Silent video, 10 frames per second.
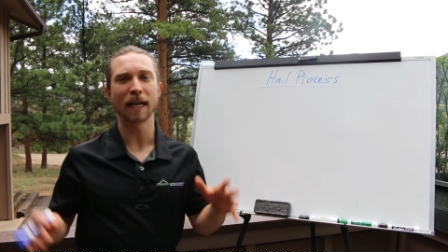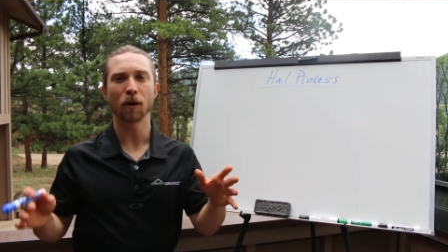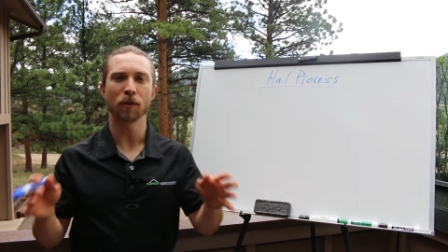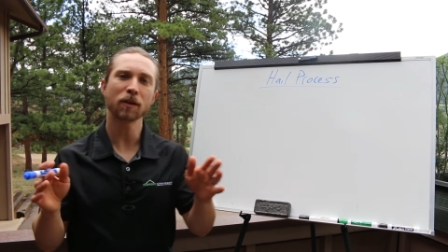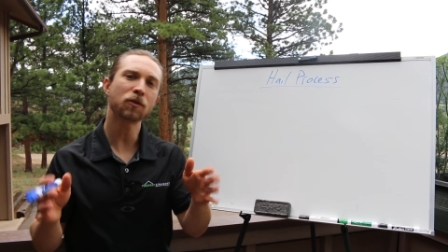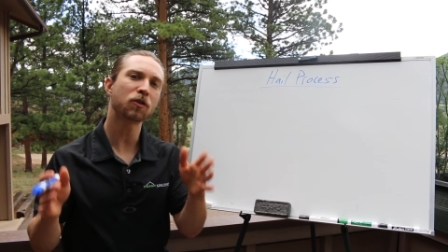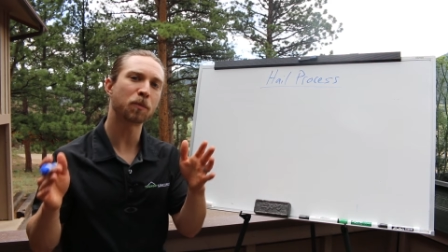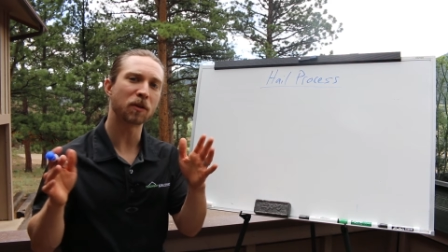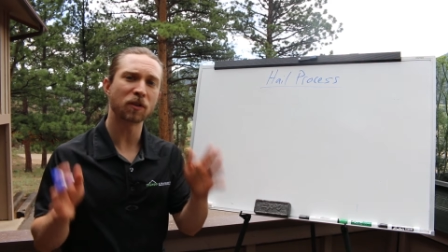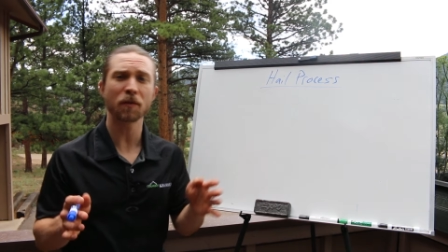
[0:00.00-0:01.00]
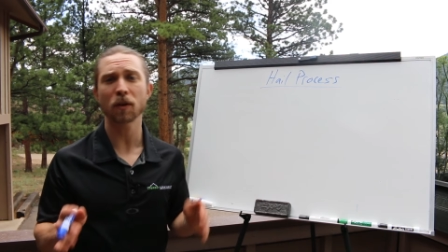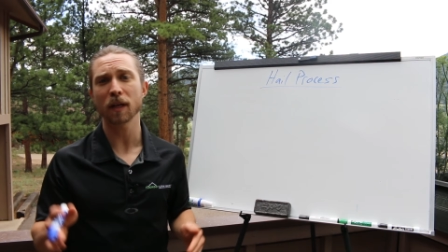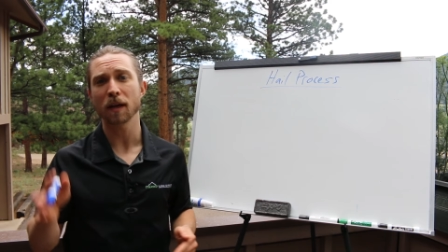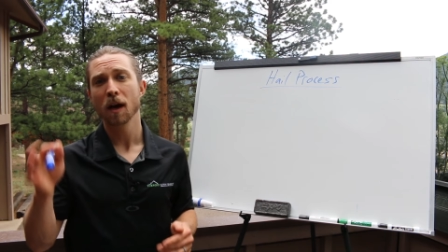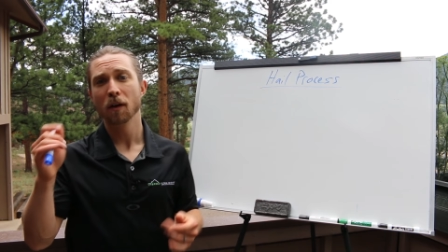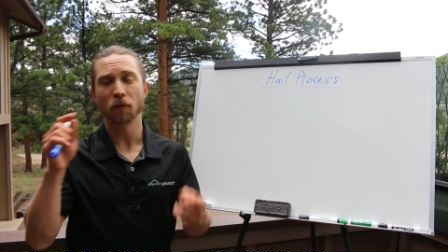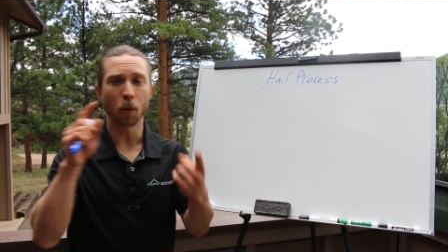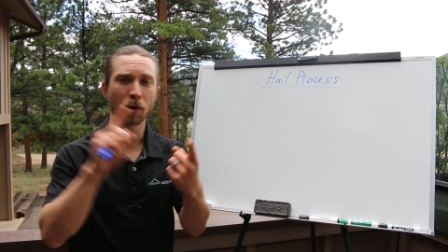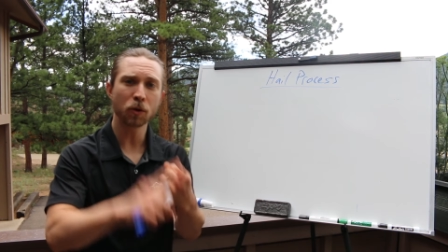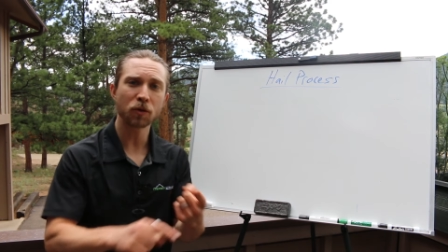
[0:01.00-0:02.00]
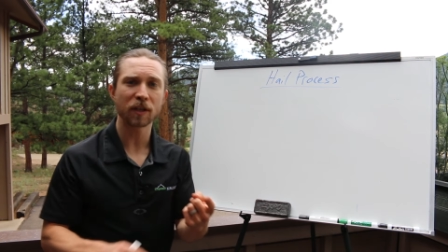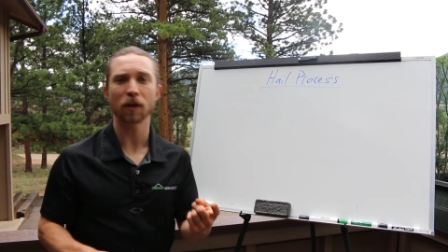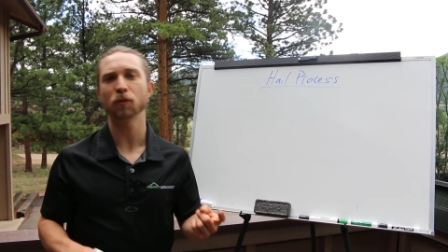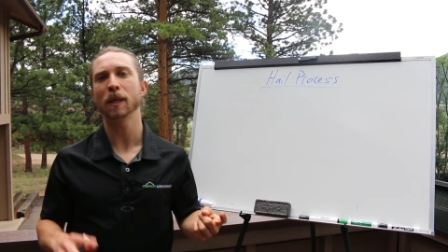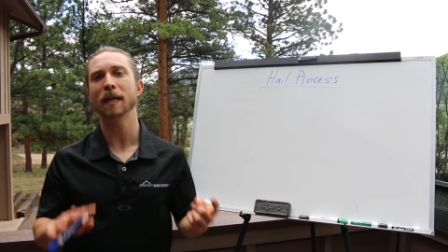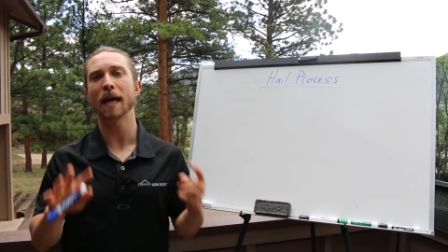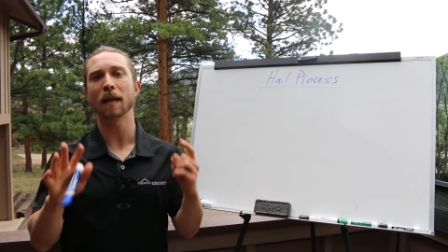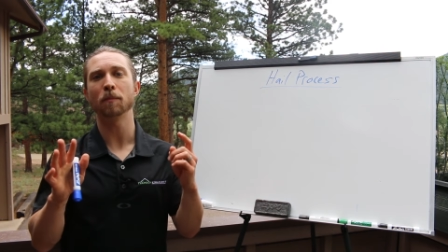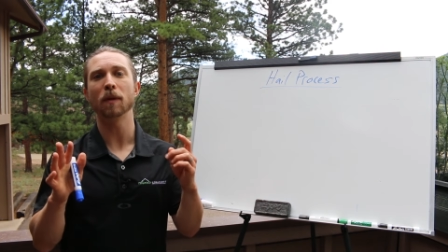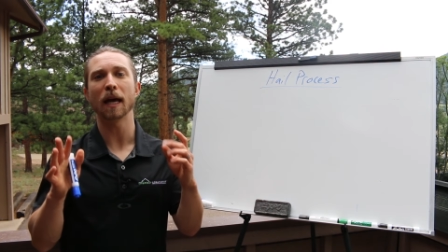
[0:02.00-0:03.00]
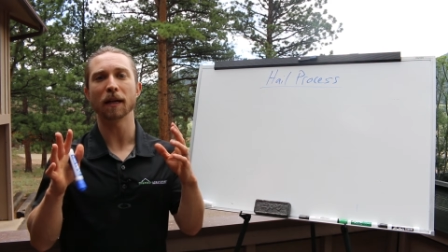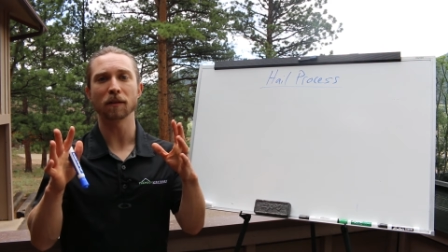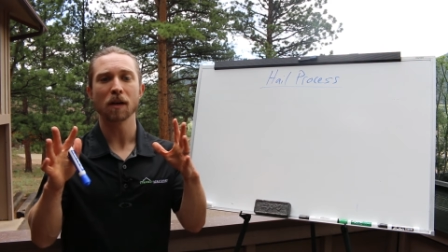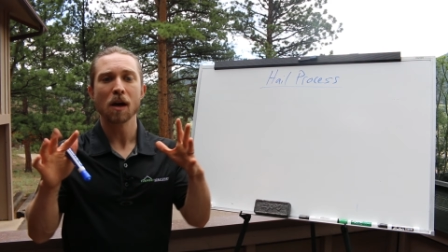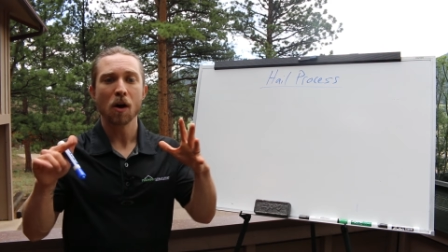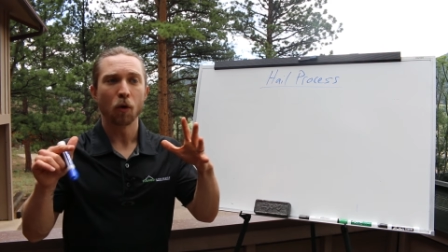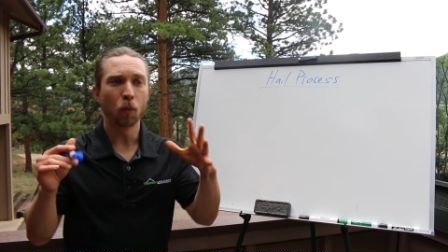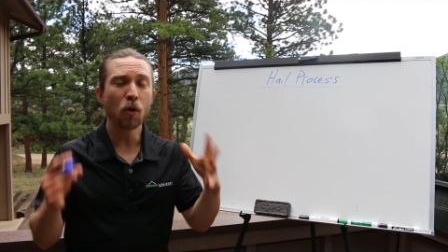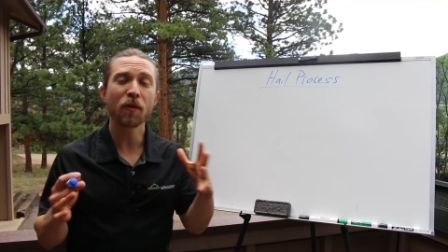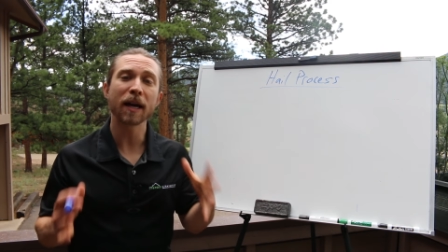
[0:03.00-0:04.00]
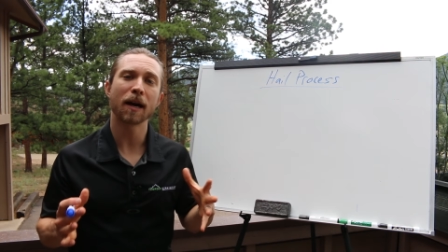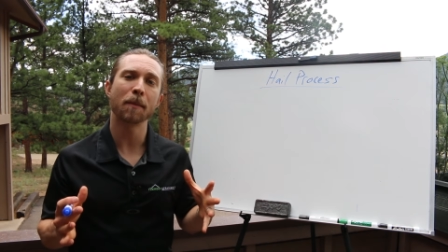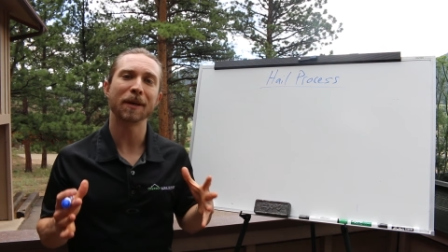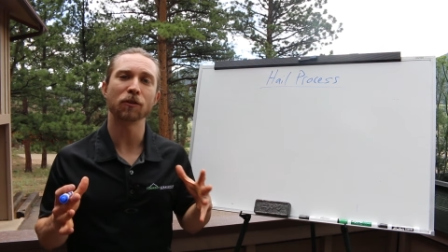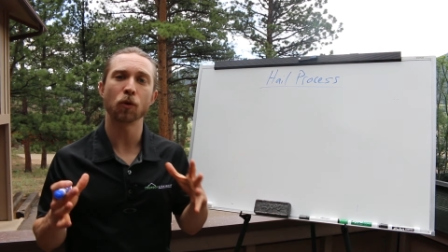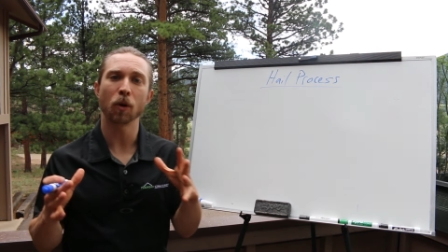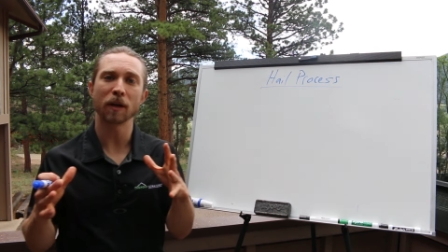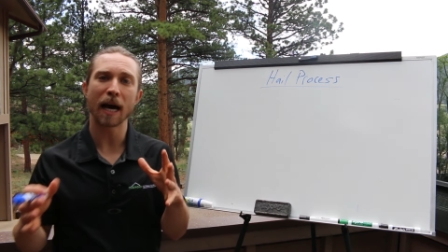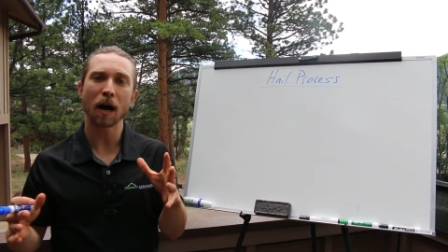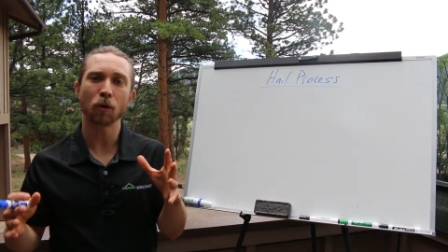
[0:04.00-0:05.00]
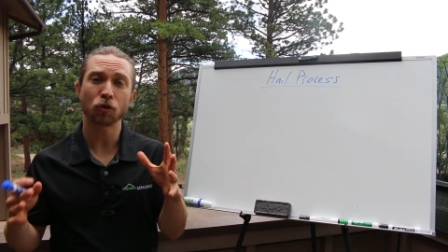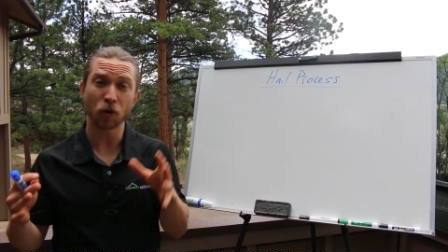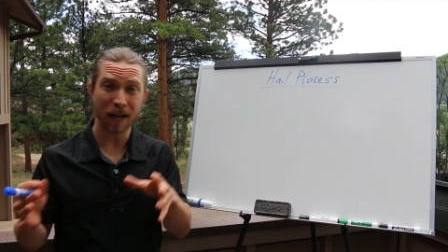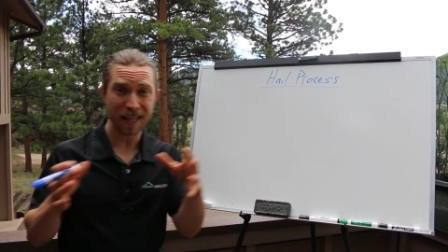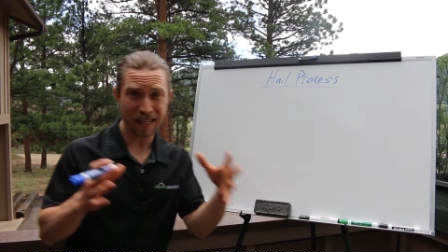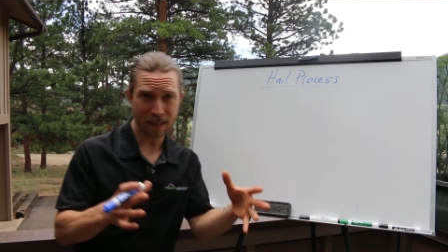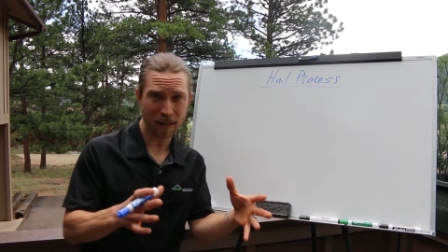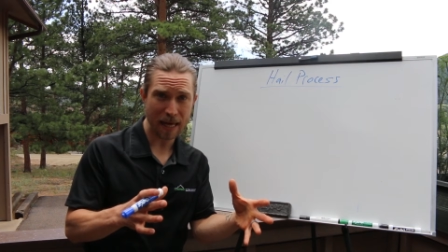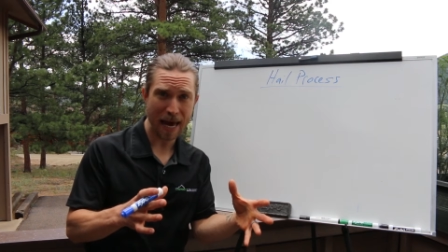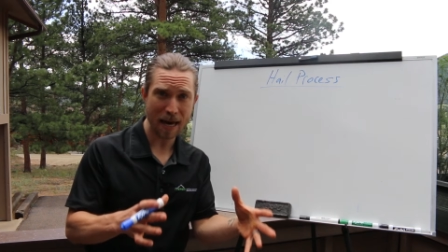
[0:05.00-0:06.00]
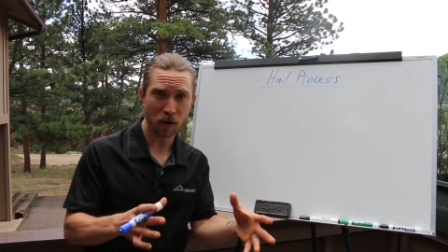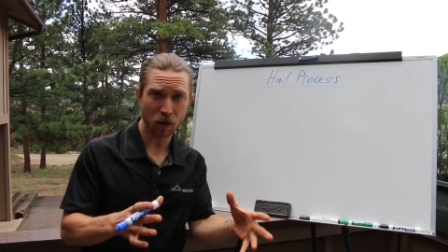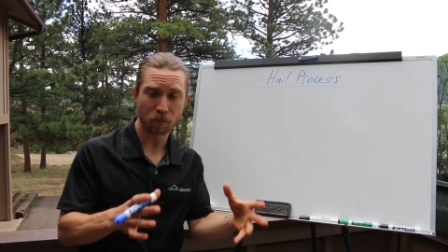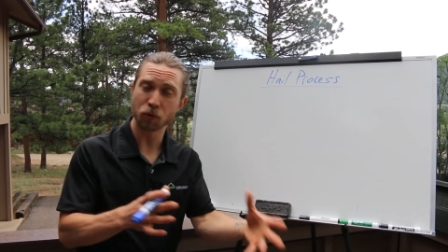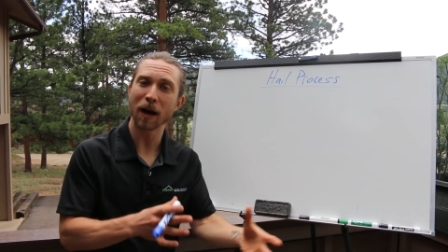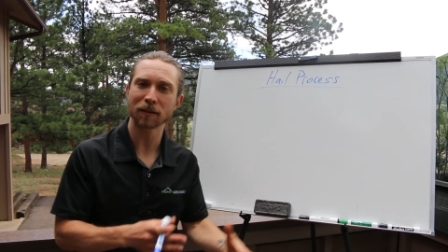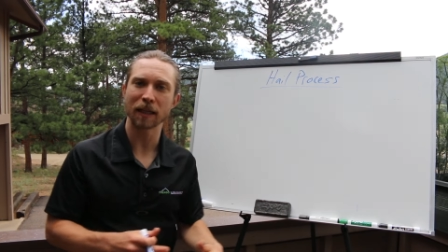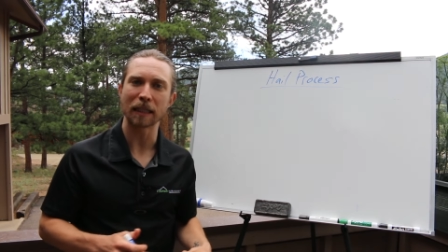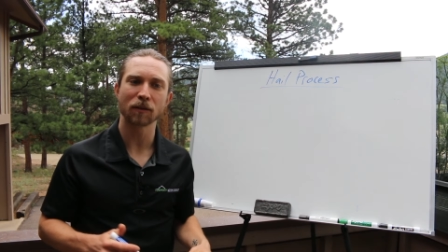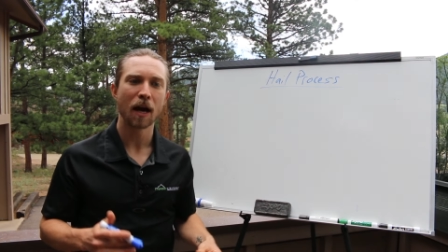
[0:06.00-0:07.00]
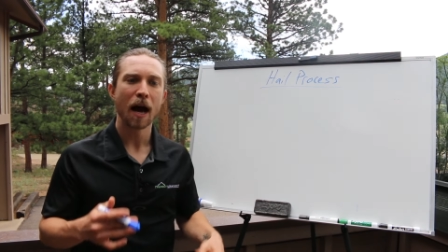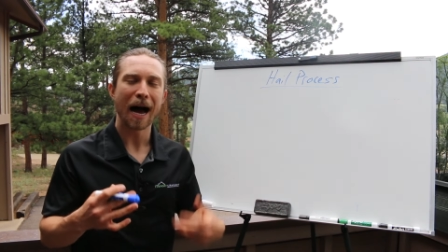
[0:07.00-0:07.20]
Now, this is specifically for new salesmen and, and roofing companies who are now trying to get into the hail process.